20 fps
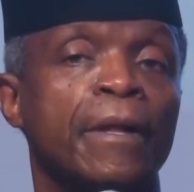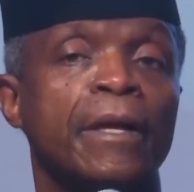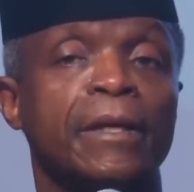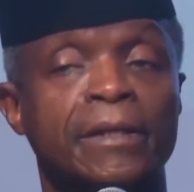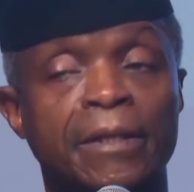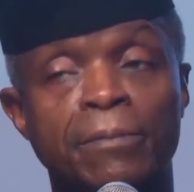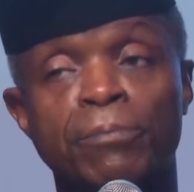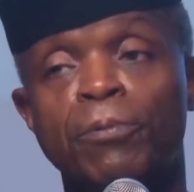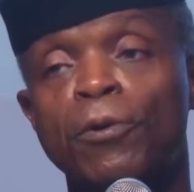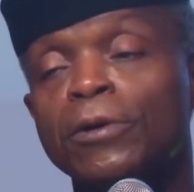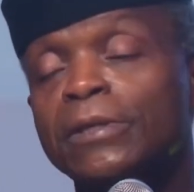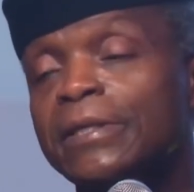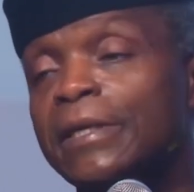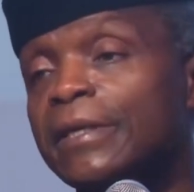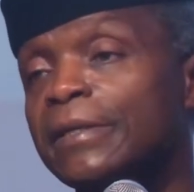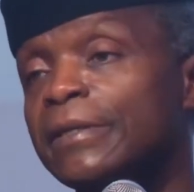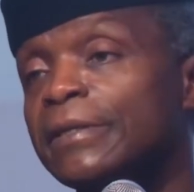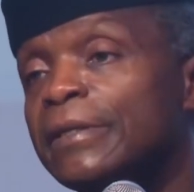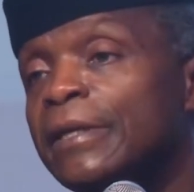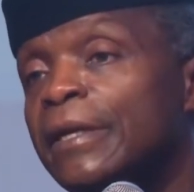it's
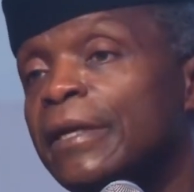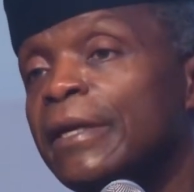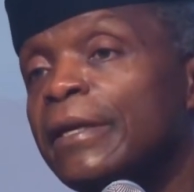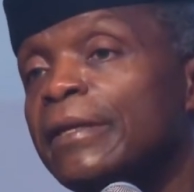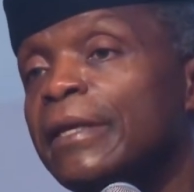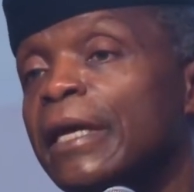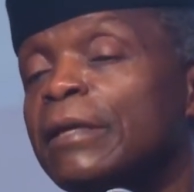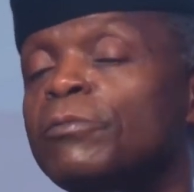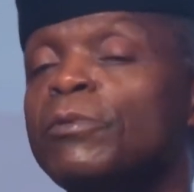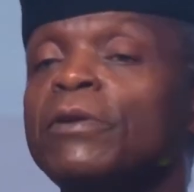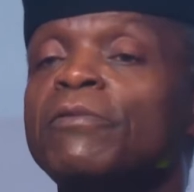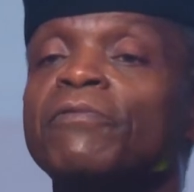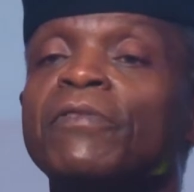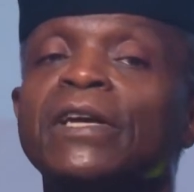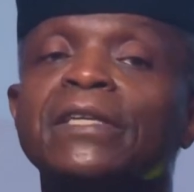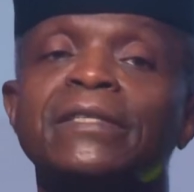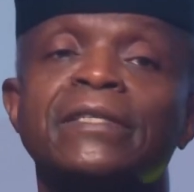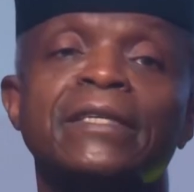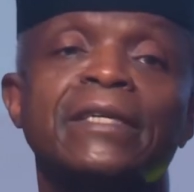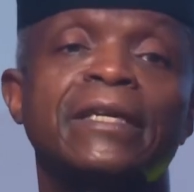important that we
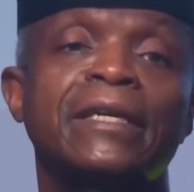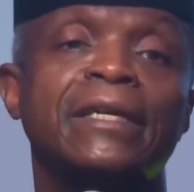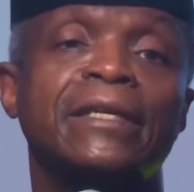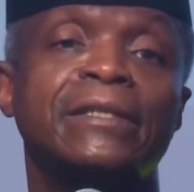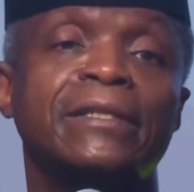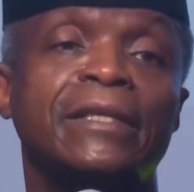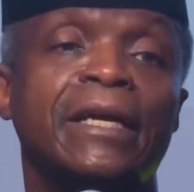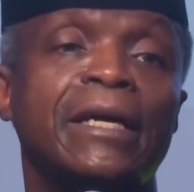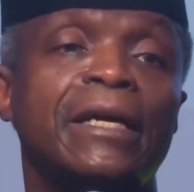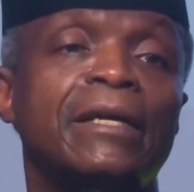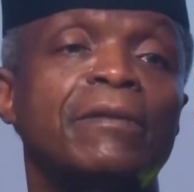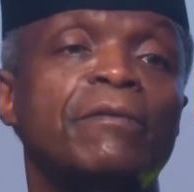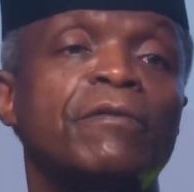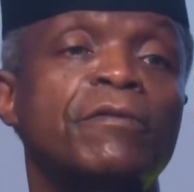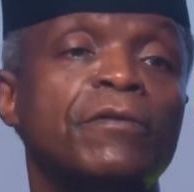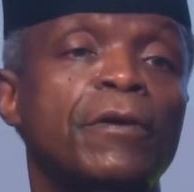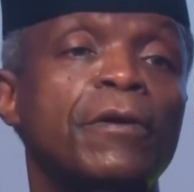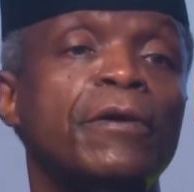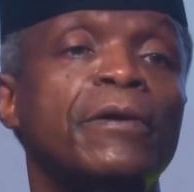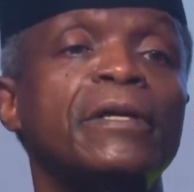investigate and
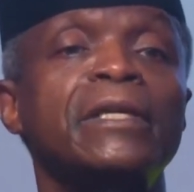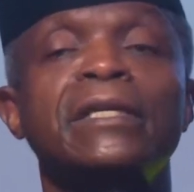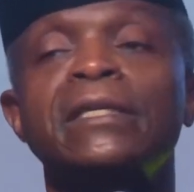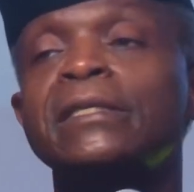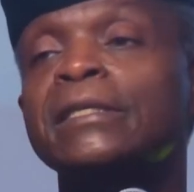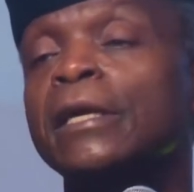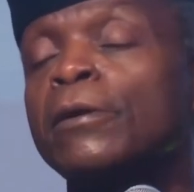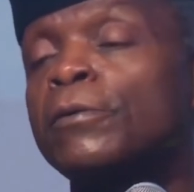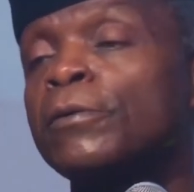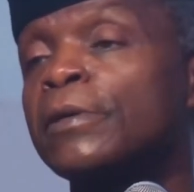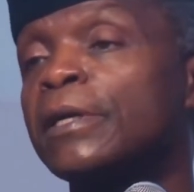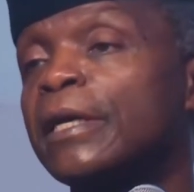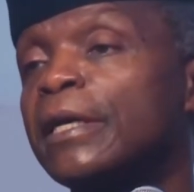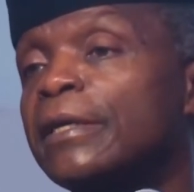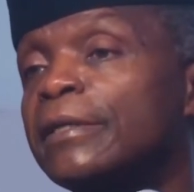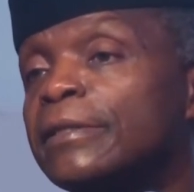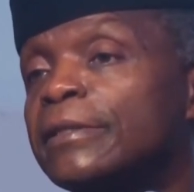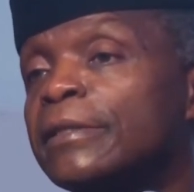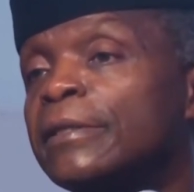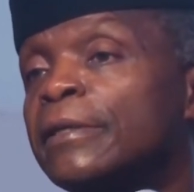thoroughly
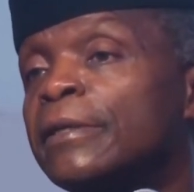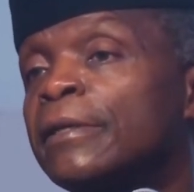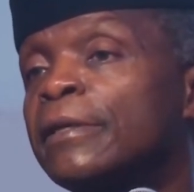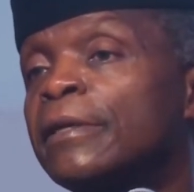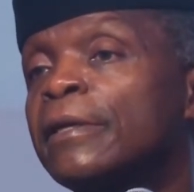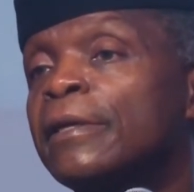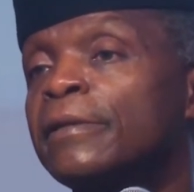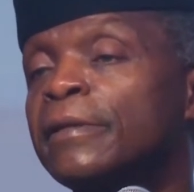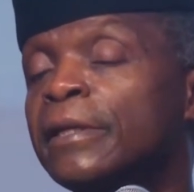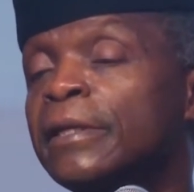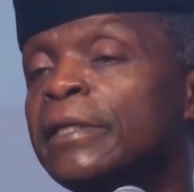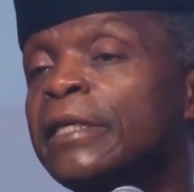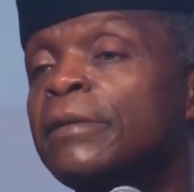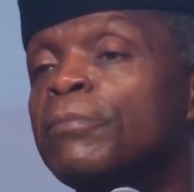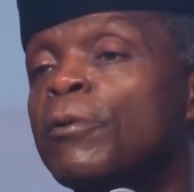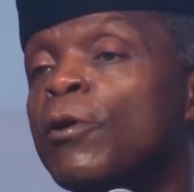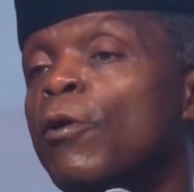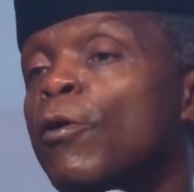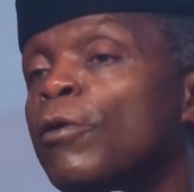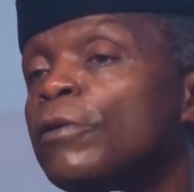interrogate the
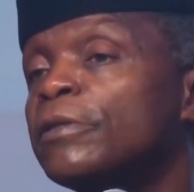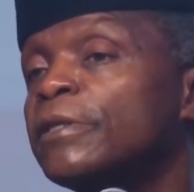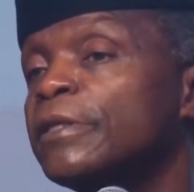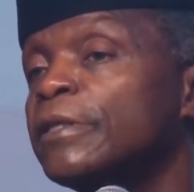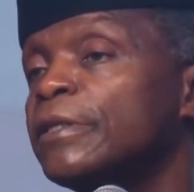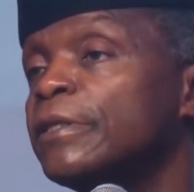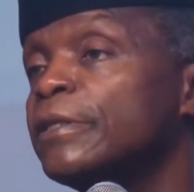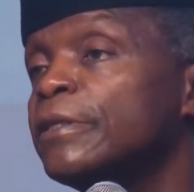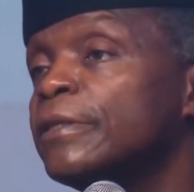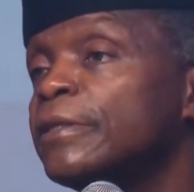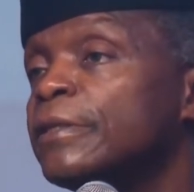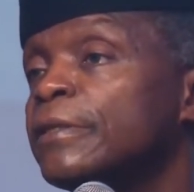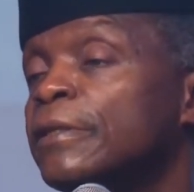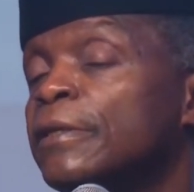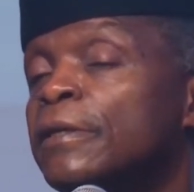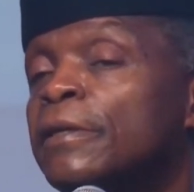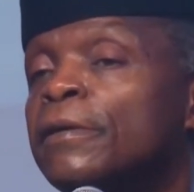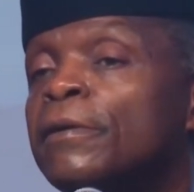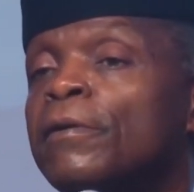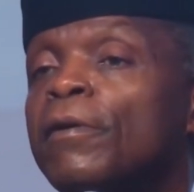deep causes
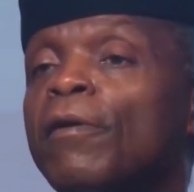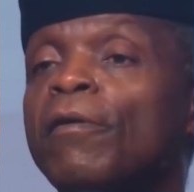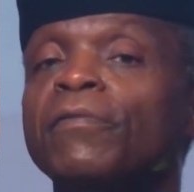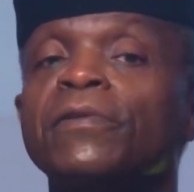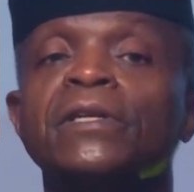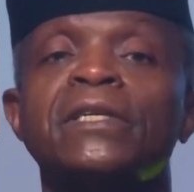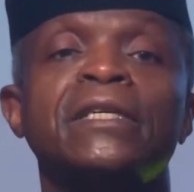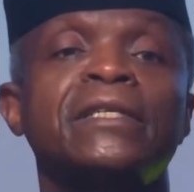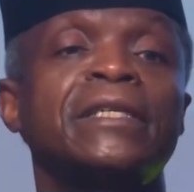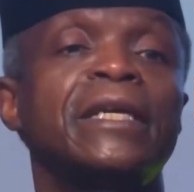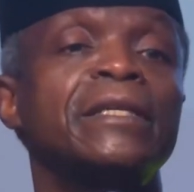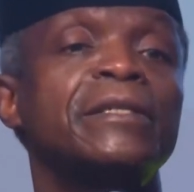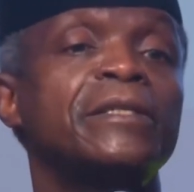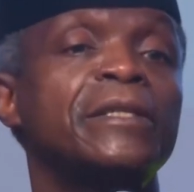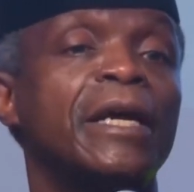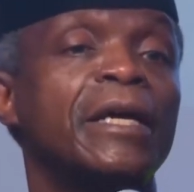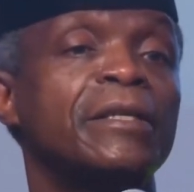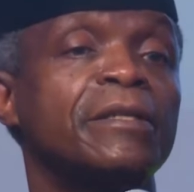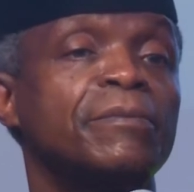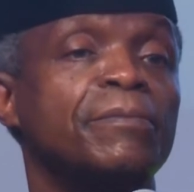of the
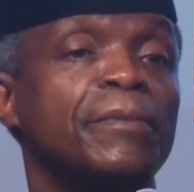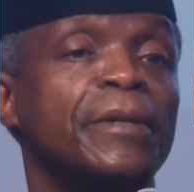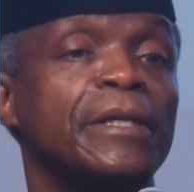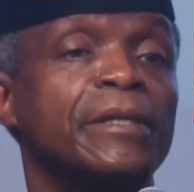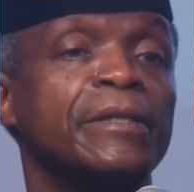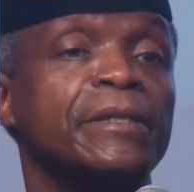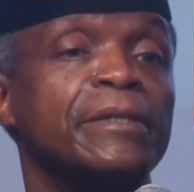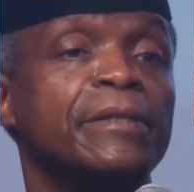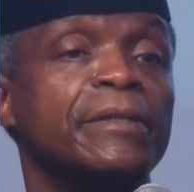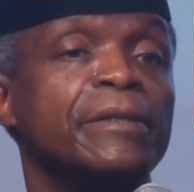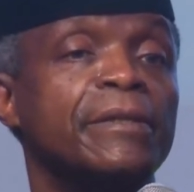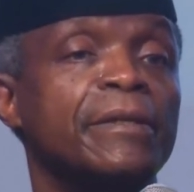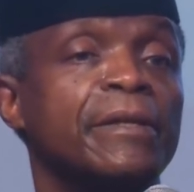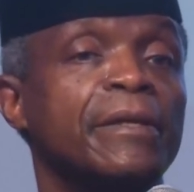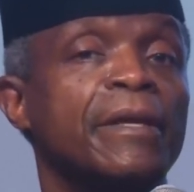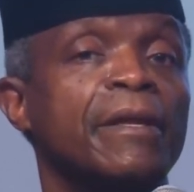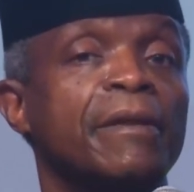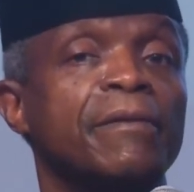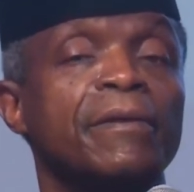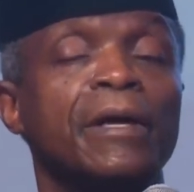disenchantment
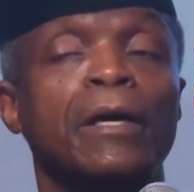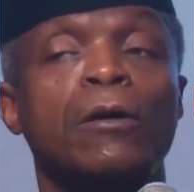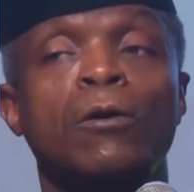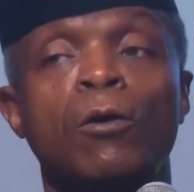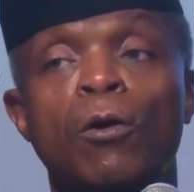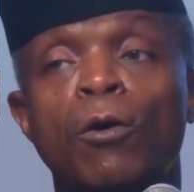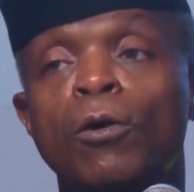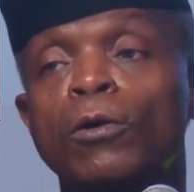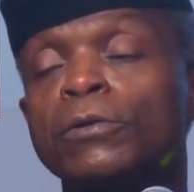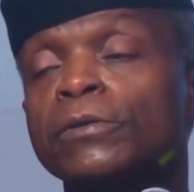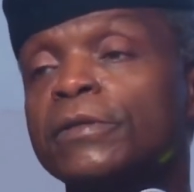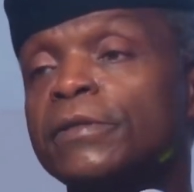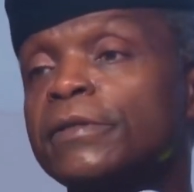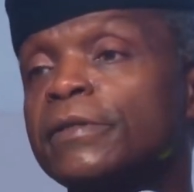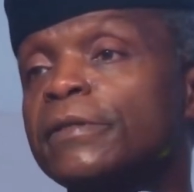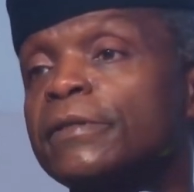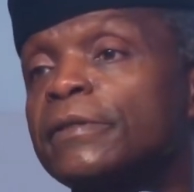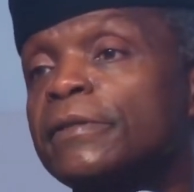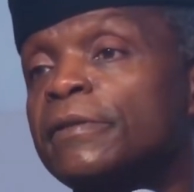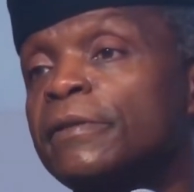that
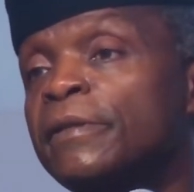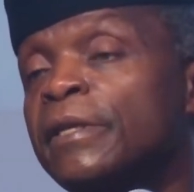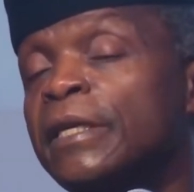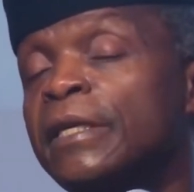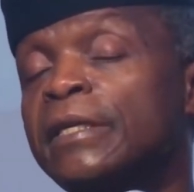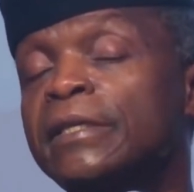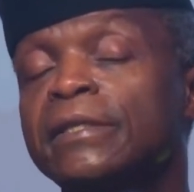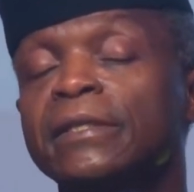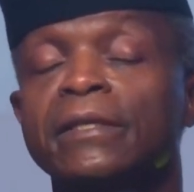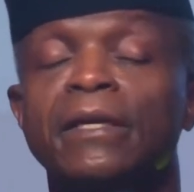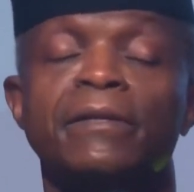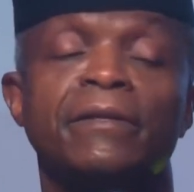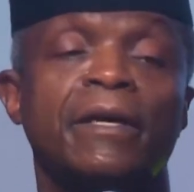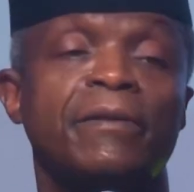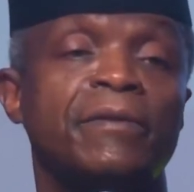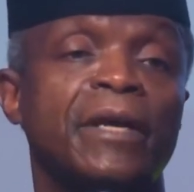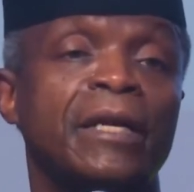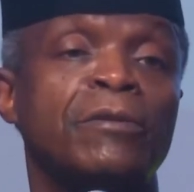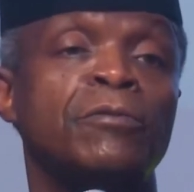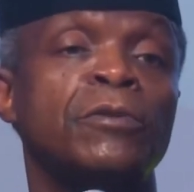caused these,
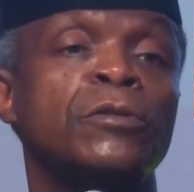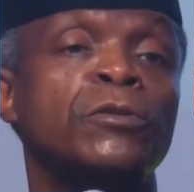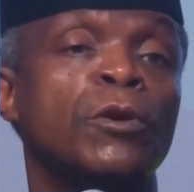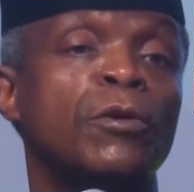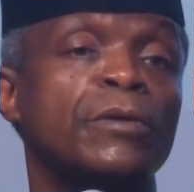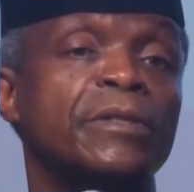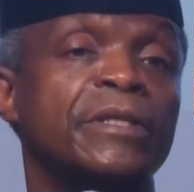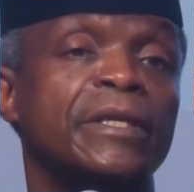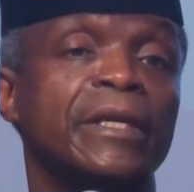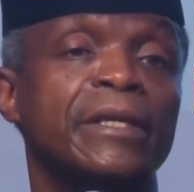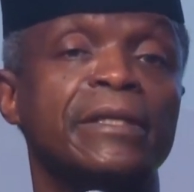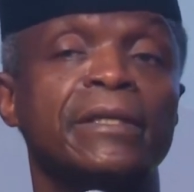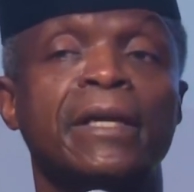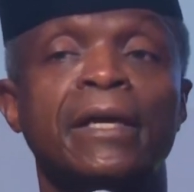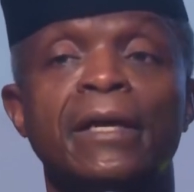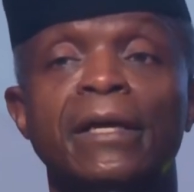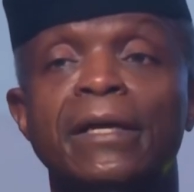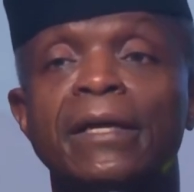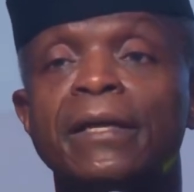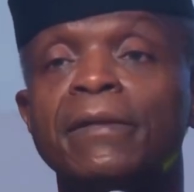that resulted
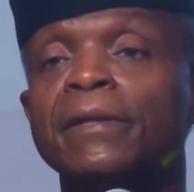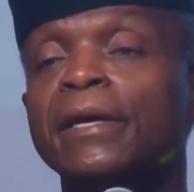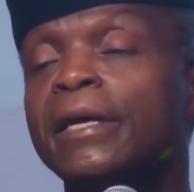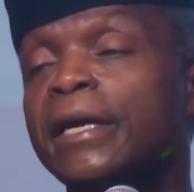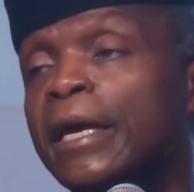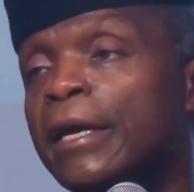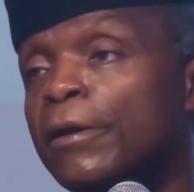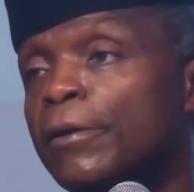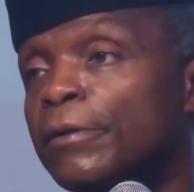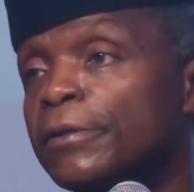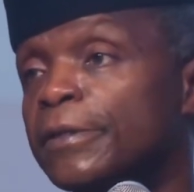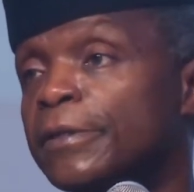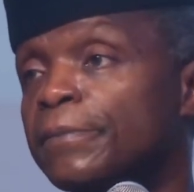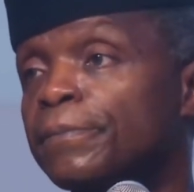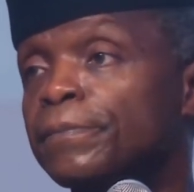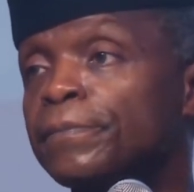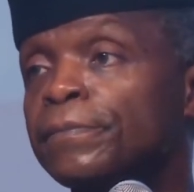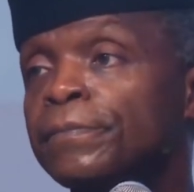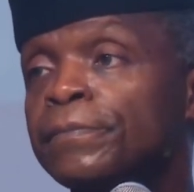in the chaos.